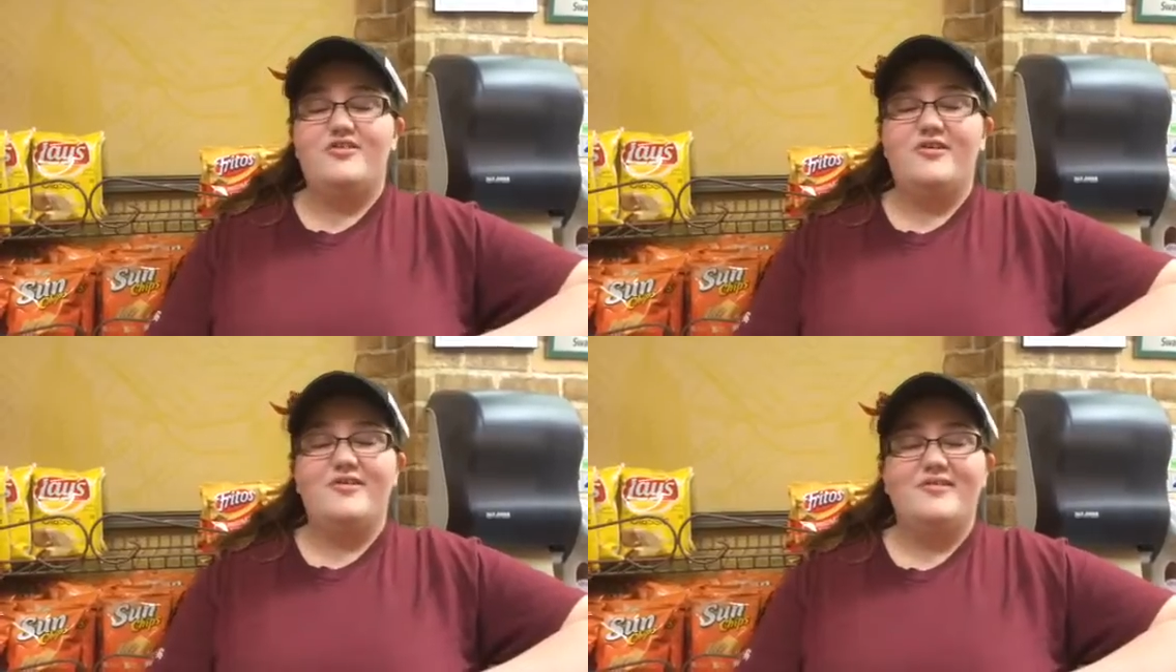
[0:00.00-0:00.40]

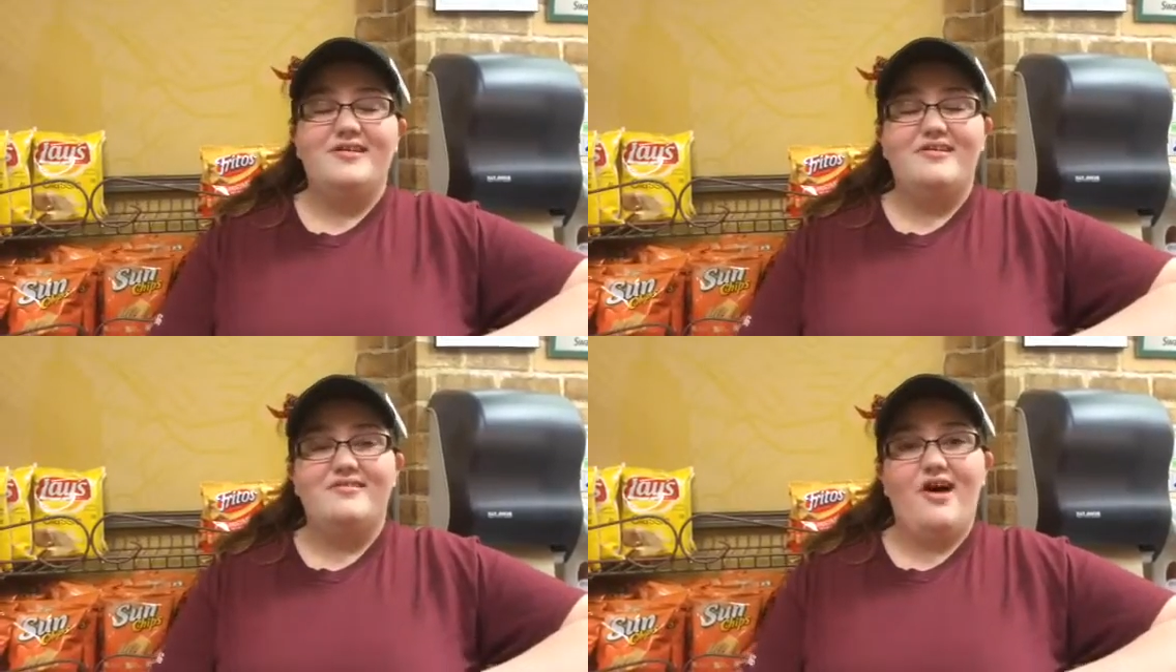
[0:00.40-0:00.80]
so
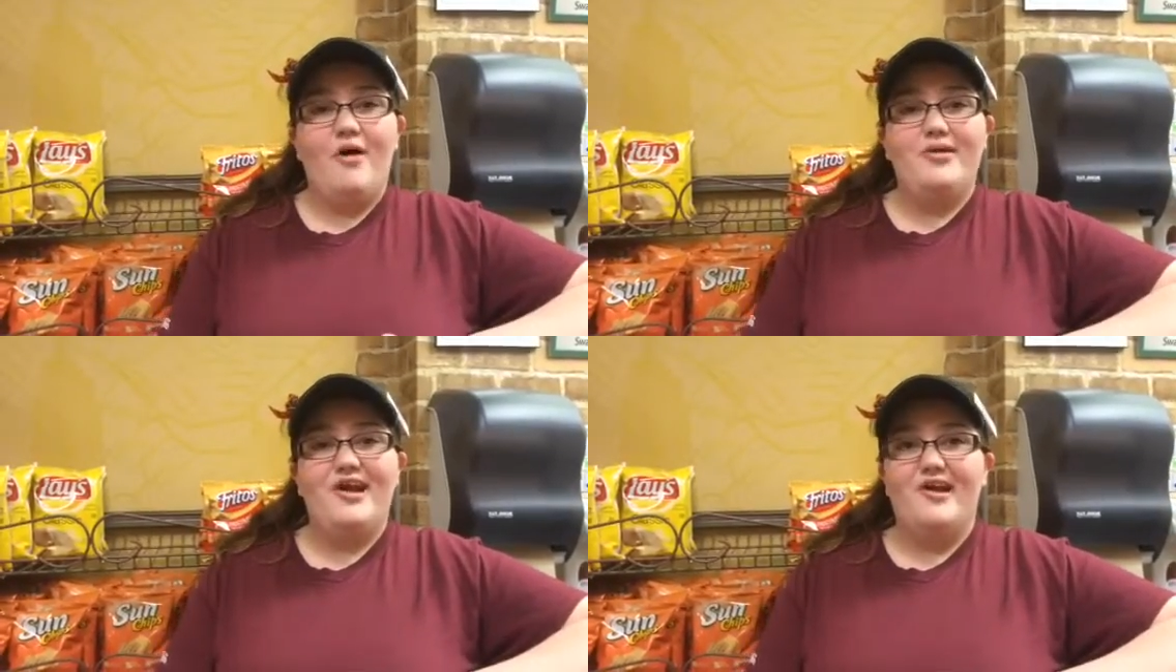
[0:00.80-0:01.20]
that's
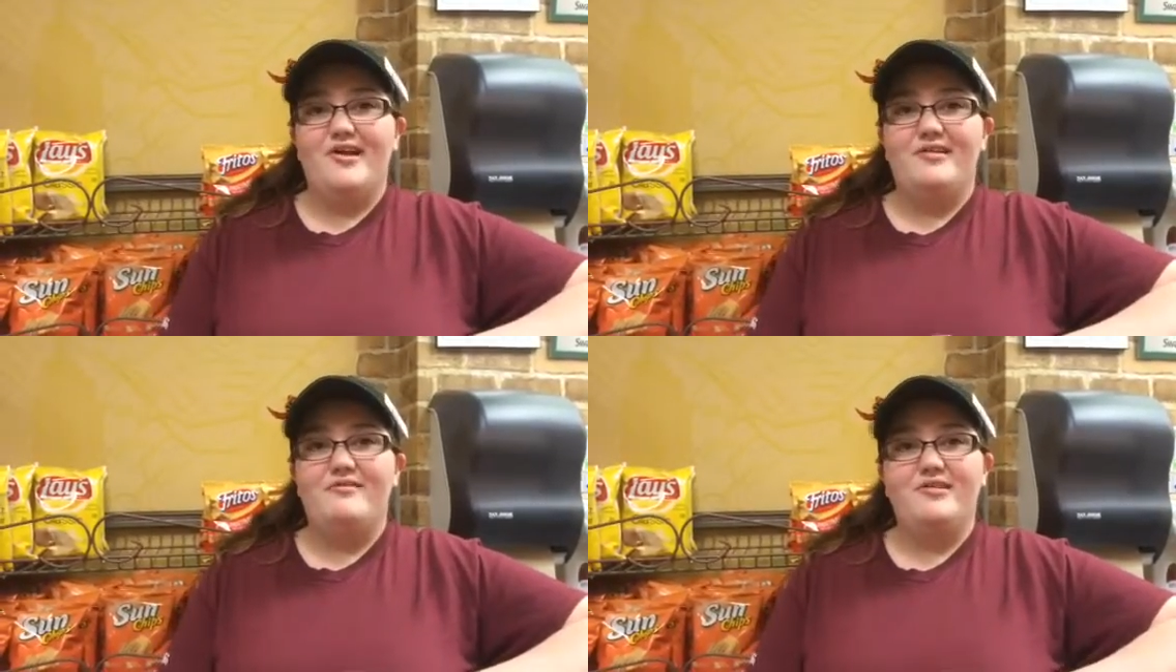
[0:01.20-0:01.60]
all we
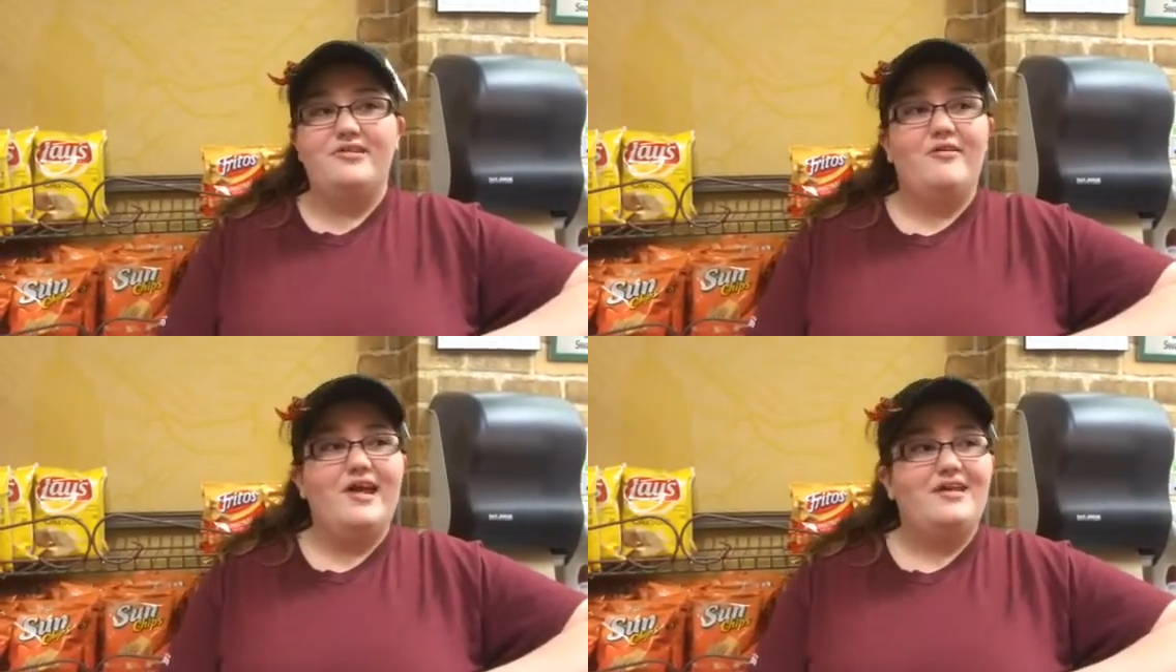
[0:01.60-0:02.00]
heard. There
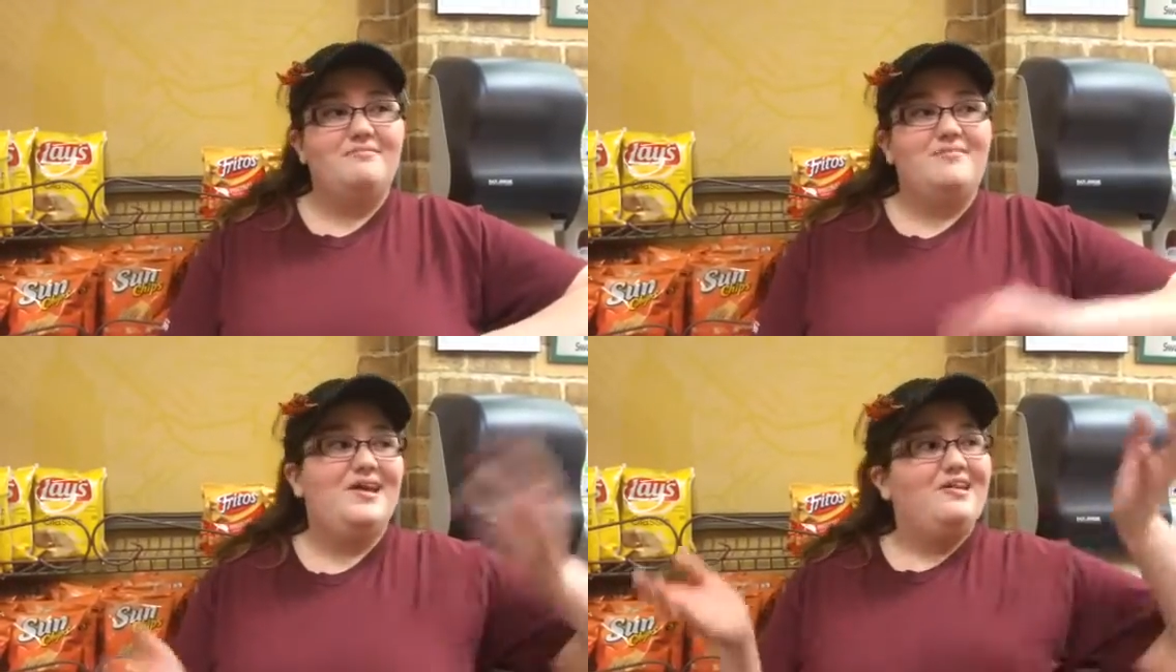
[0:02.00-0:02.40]
was no like
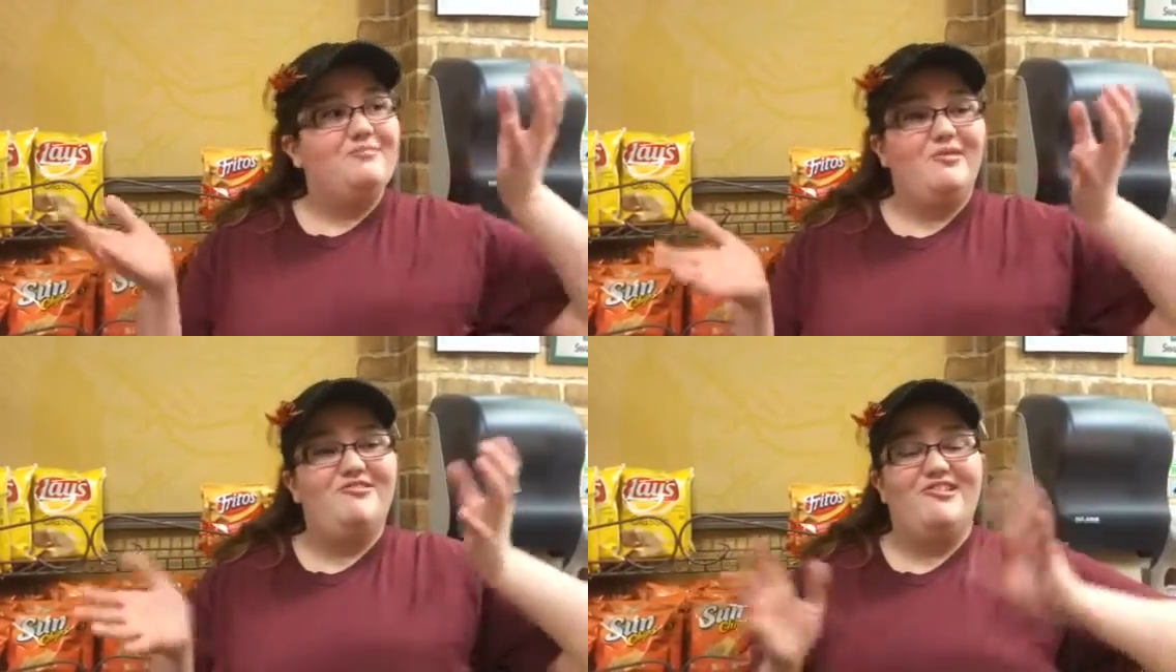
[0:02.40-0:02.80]
big
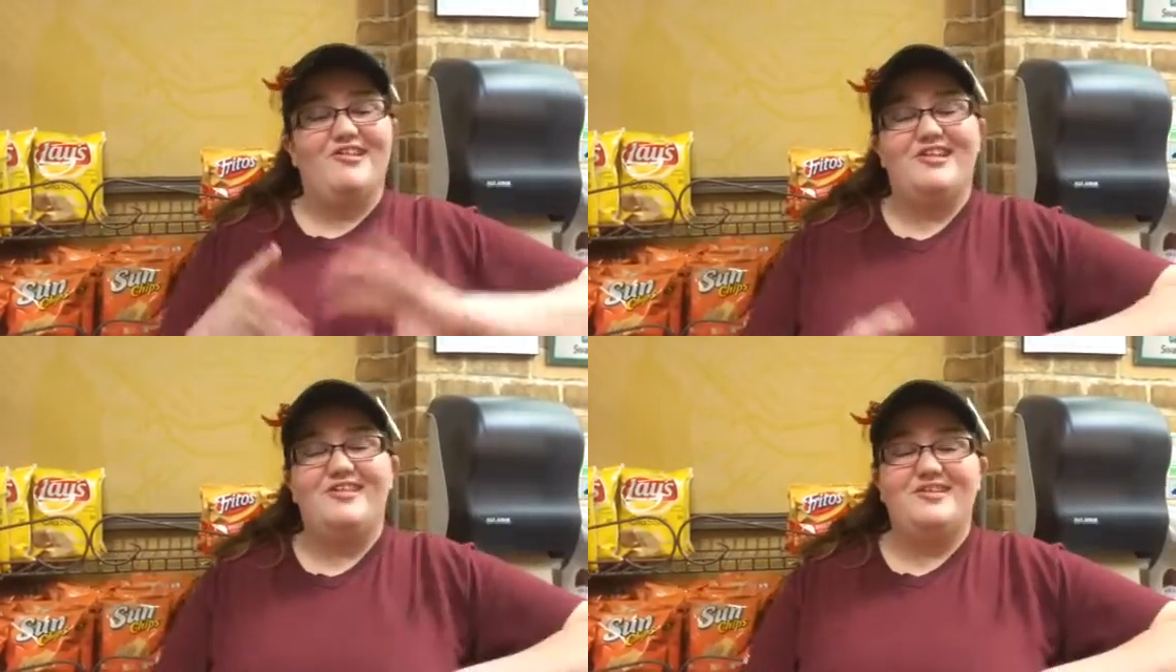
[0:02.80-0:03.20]
explosion
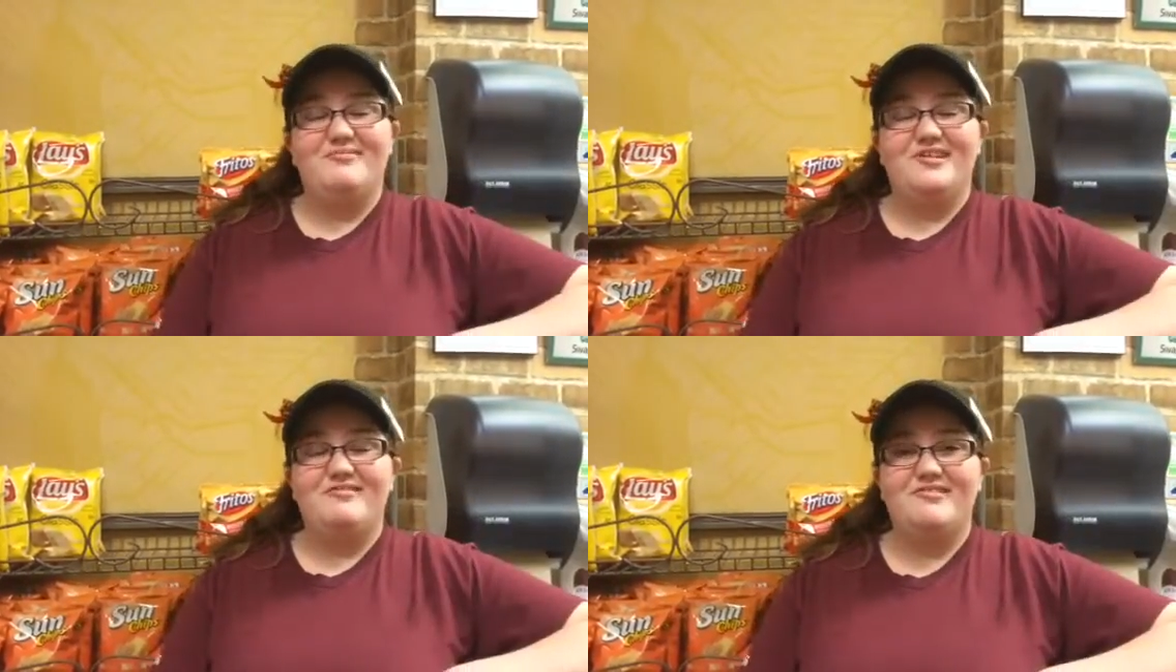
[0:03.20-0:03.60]
or anything,
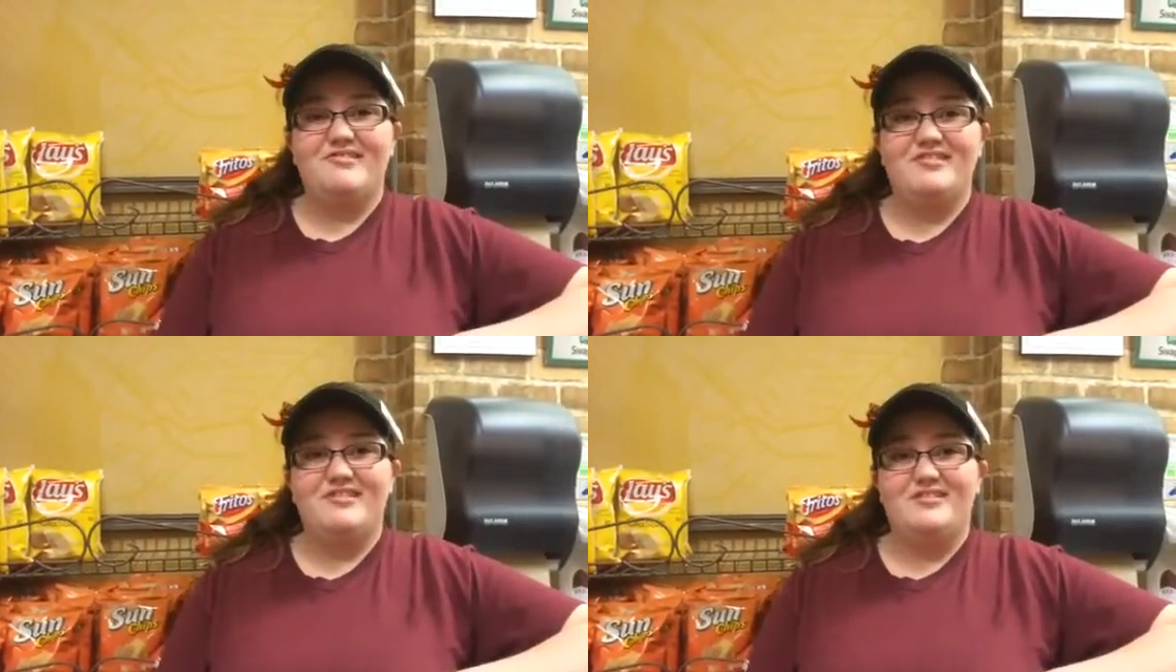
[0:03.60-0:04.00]
but it
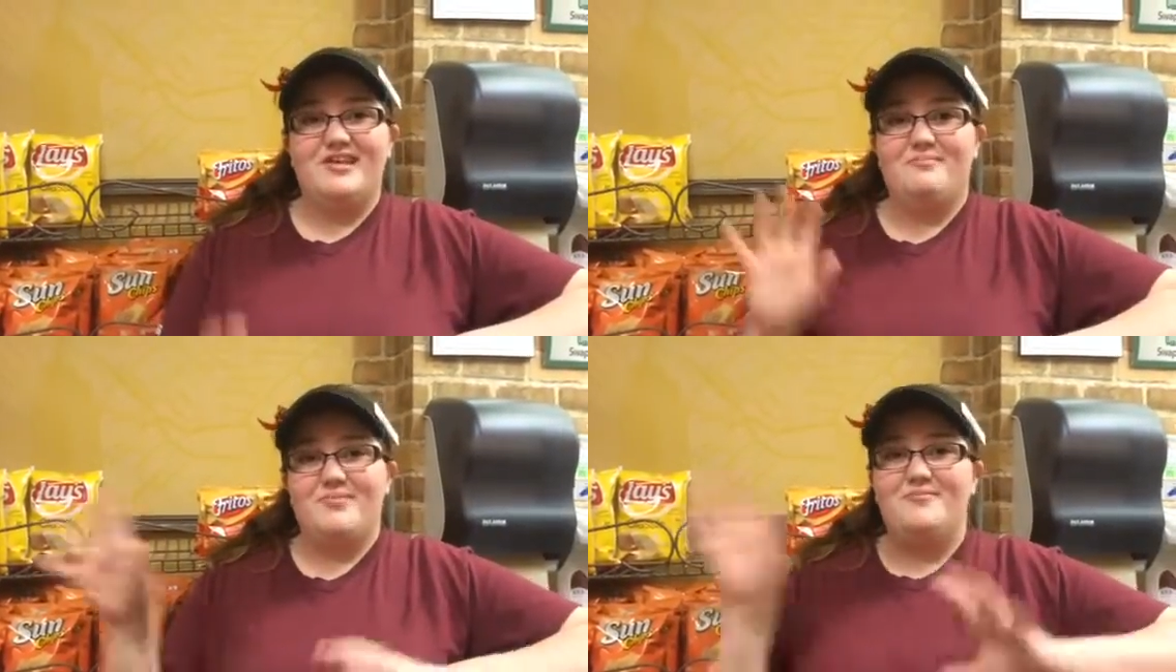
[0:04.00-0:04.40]
was just
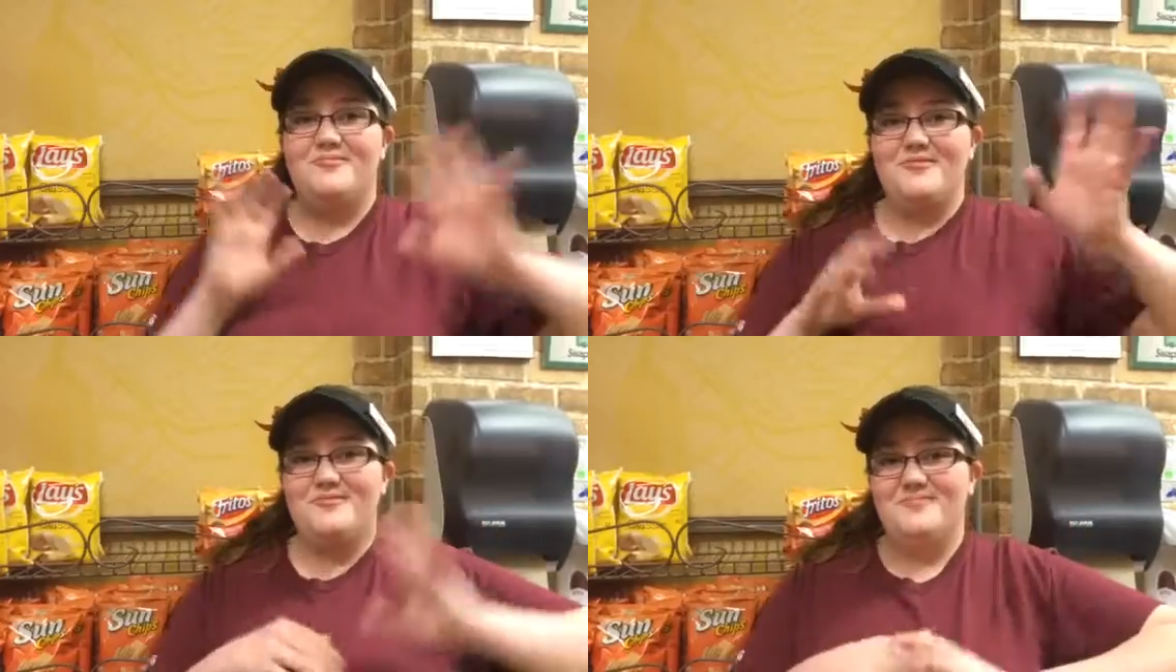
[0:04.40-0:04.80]

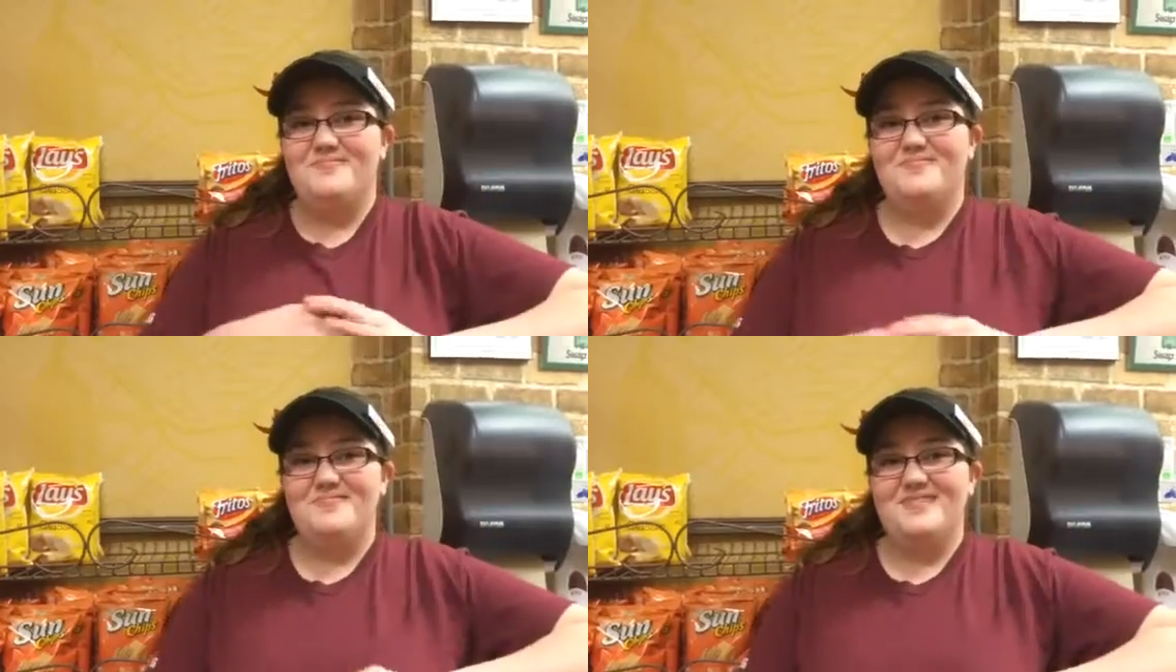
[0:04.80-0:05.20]
like boom